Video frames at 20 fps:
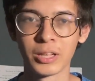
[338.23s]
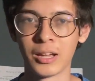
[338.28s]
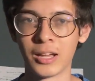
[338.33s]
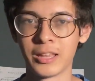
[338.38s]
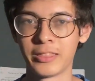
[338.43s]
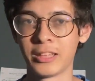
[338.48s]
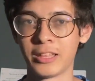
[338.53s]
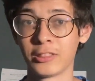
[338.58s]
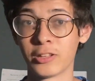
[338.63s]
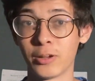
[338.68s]
I
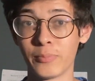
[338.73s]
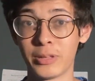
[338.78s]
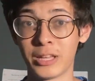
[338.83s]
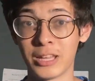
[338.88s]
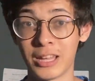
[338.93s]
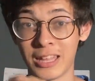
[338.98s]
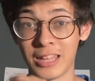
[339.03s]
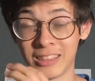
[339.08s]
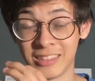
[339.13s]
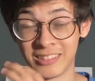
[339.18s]
think there'll be
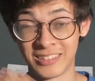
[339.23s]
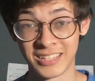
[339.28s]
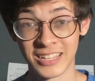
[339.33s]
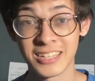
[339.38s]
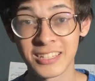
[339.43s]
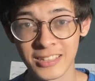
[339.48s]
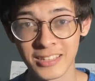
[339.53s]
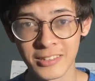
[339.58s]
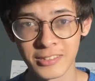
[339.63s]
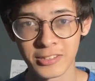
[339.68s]
an
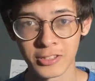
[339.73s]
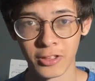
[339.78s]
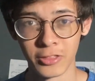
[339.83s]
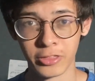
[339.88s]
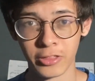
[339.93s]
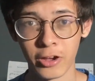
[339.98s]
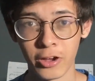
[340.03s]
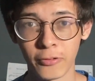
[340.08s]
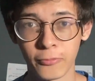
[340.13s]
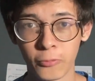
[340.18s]
insistence on
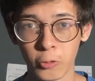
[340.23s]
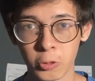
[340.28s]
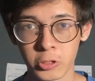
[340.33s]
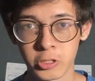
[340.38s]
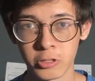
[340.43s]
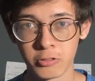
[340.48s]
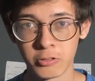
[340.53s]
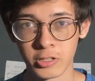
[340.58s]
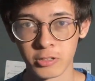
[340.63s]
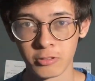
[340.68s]
no
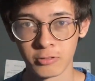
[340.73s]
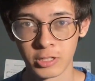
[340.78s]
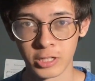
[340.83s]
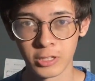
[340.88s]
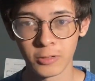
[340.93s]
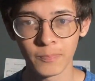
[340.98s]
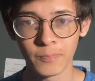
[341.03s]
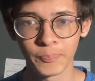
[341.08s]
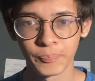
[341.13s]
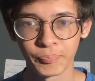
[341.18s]

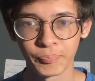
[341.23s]
4-2-2-2,